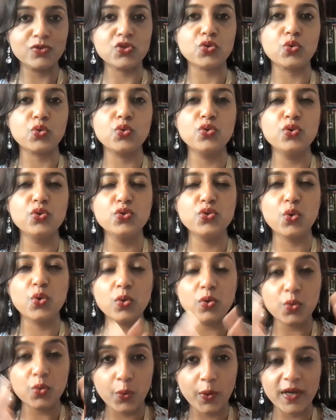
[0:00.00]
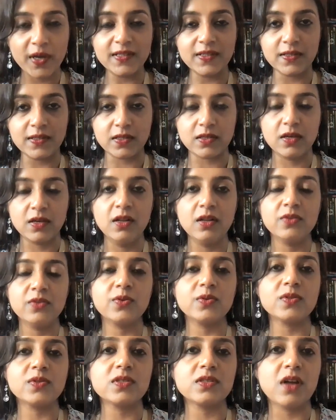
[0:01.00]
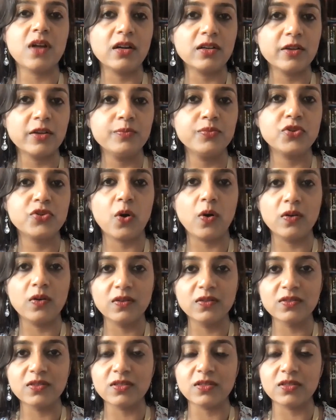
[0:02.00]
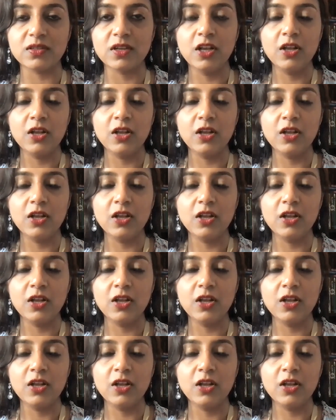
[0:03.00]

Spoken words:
So you don't waste your startup dollars.